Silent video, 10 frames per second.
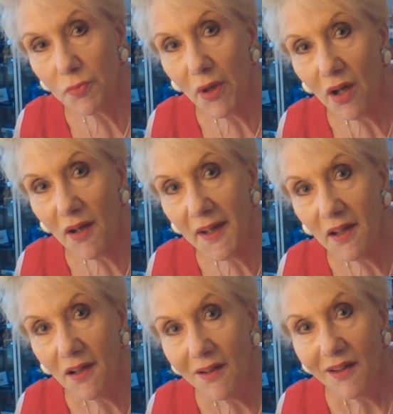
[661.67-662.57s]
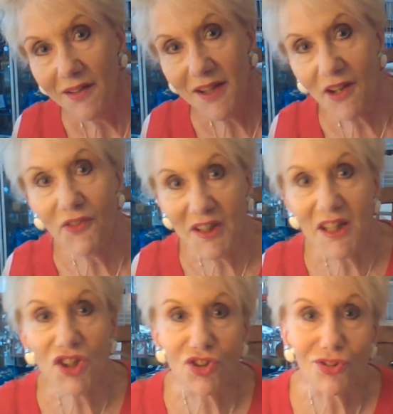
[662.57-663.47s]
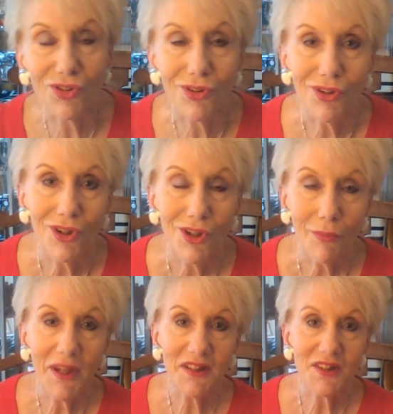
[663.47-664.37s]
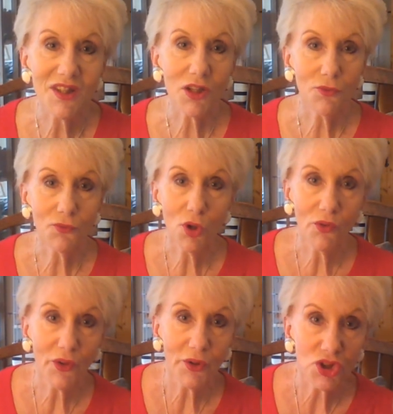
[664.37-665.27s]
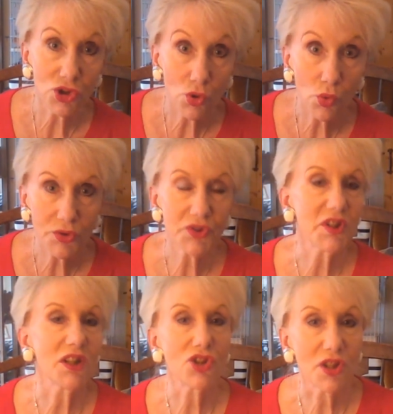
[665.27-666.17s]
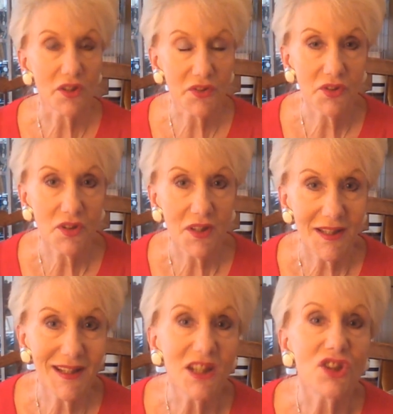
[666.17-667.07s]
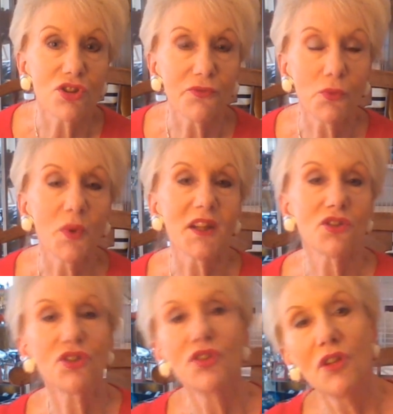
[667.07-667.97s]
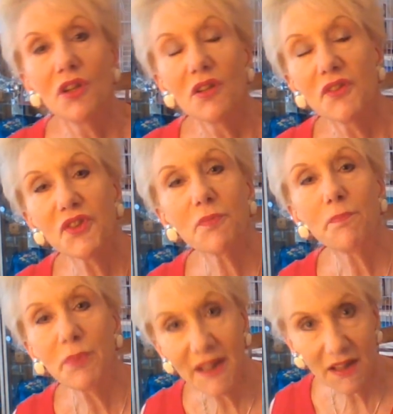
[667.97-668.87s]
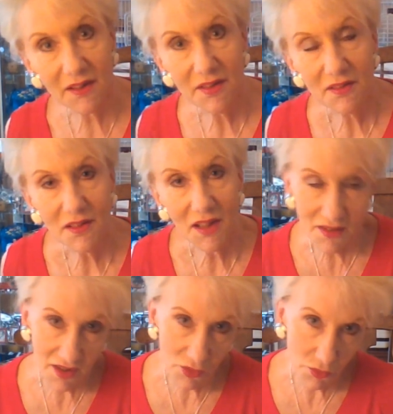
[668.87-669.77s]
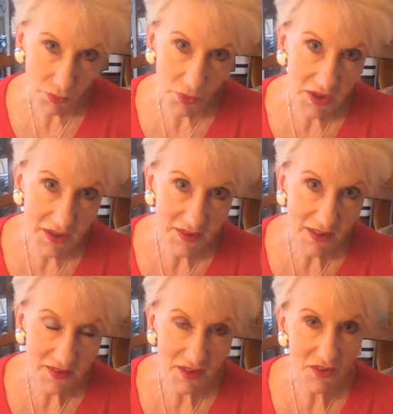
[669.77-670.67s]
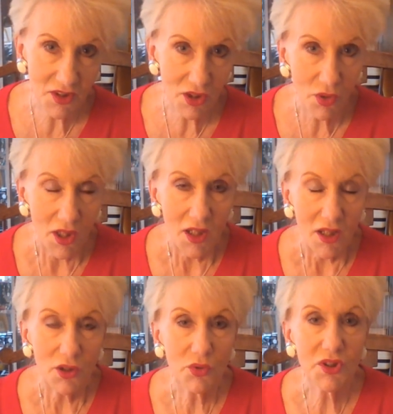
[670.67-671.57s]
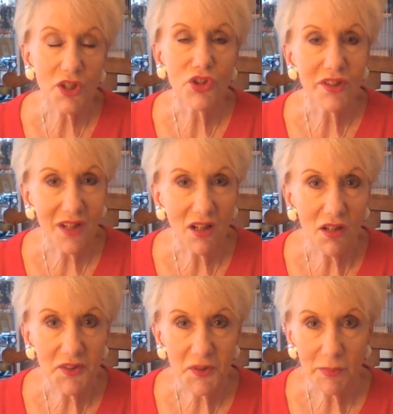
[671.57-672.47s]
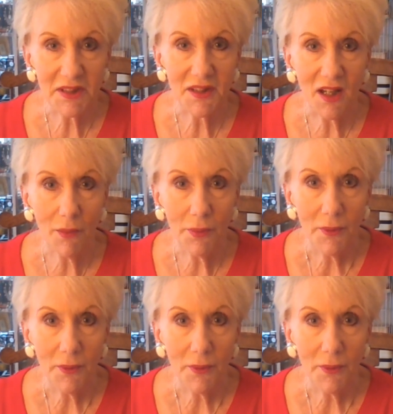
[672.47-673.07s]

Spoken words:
by definition means that you've got very short stitches, each of which split its own predecessor. So your stitches are split up,